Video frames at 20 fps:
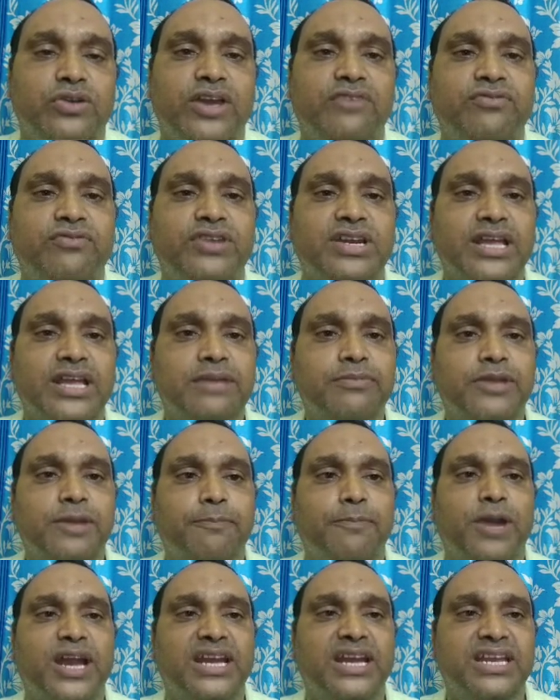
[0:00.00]
Every time a
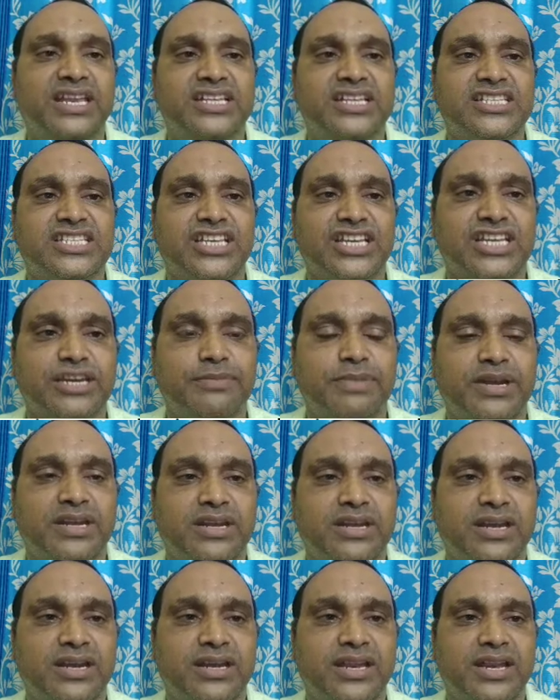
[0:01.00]
pointer is incremented,